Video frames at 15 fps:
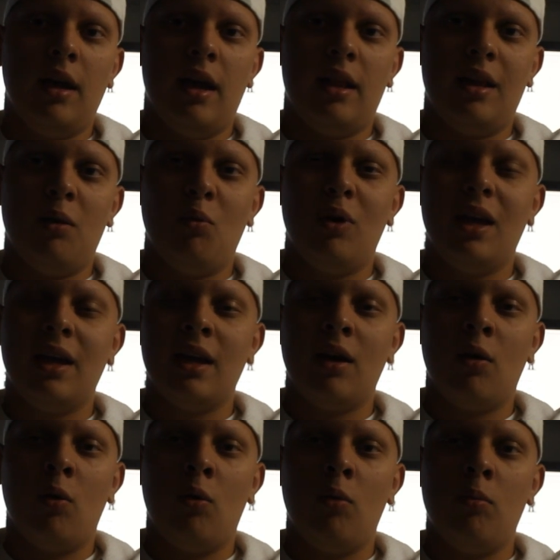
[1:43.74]
and then when I
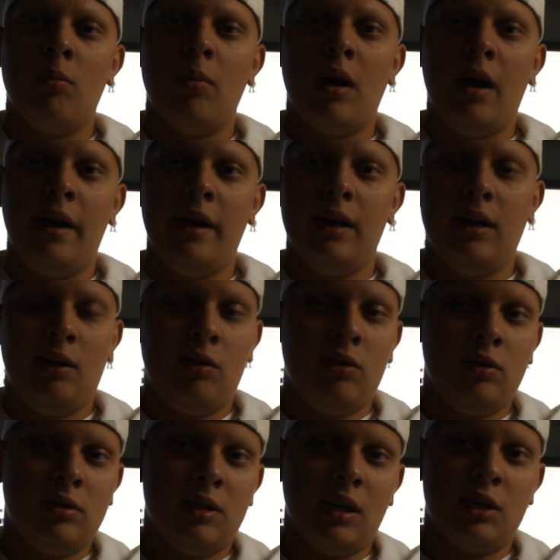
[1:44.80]
get home I
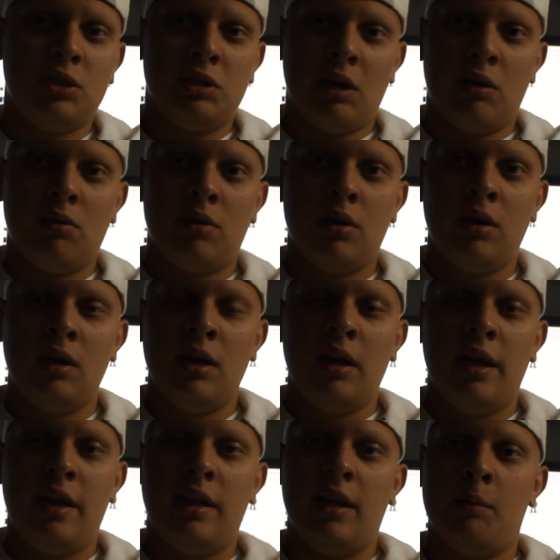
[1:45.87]
take a shower
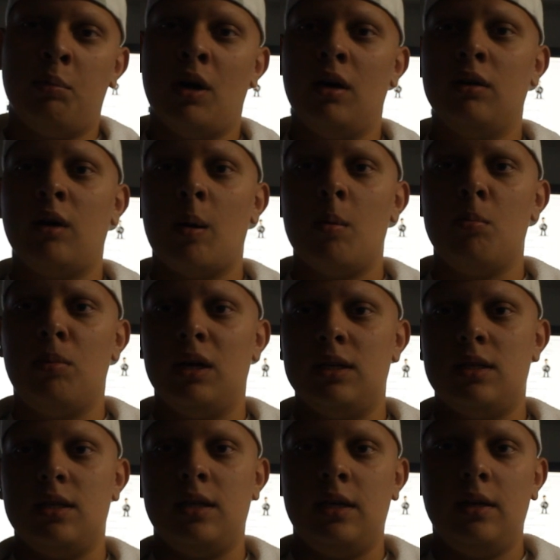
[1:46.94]
and then I probably grab a
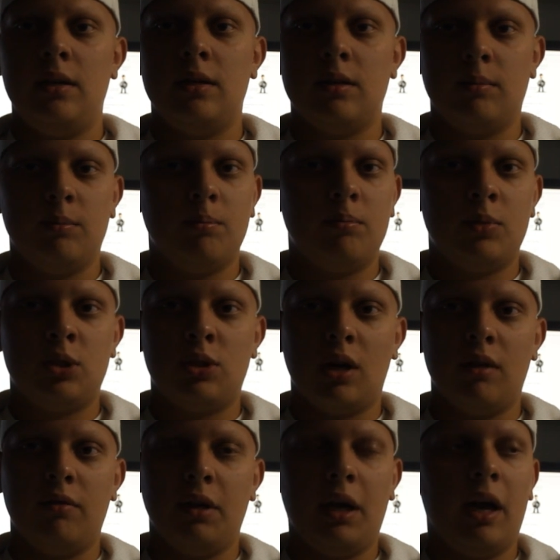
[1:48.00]
bite to eat because I'm
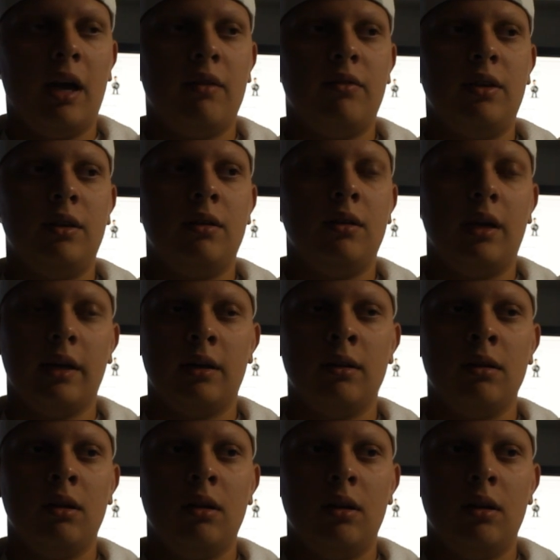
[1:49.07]
starving I haven't like